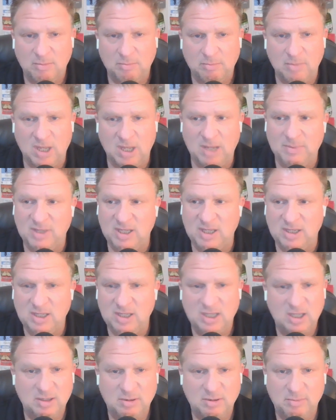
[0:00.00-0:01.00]
maybe
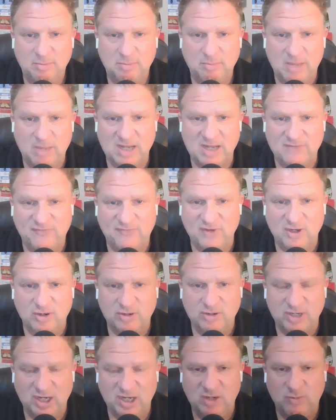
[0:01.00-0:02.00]
Mack
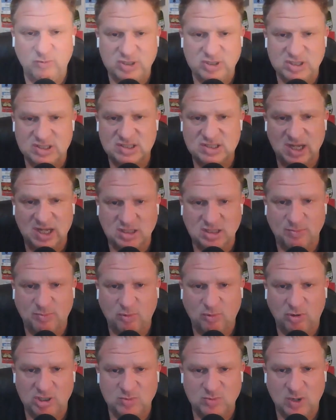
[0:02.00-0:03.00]
figured that he would just take the
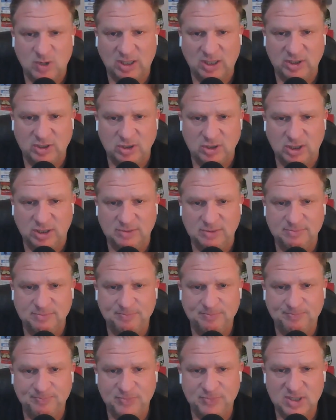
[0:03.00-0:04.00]
points where he could.
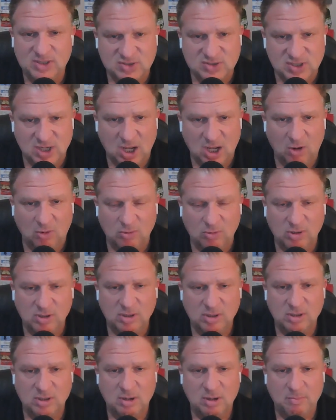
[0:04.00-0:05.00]
So
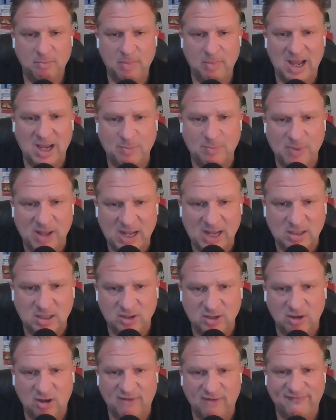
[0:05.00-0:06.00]
Mack back to
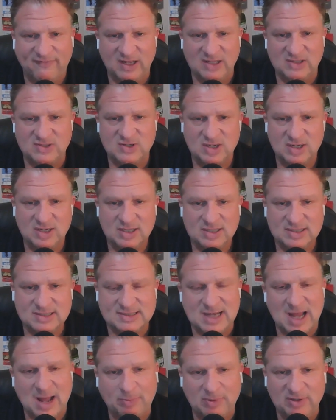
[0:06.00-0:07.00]
the offense.
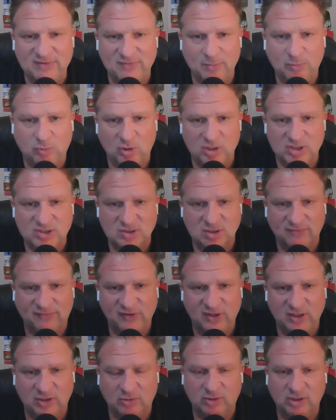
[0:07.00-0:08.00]
Stop leaving points on the
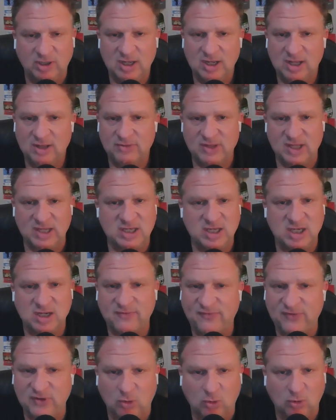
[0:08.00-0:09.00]
field. They
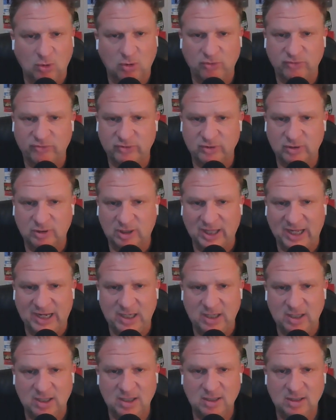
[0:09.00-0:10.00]
kick field goals
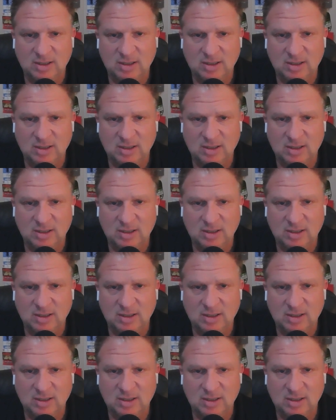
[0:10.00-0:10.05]
late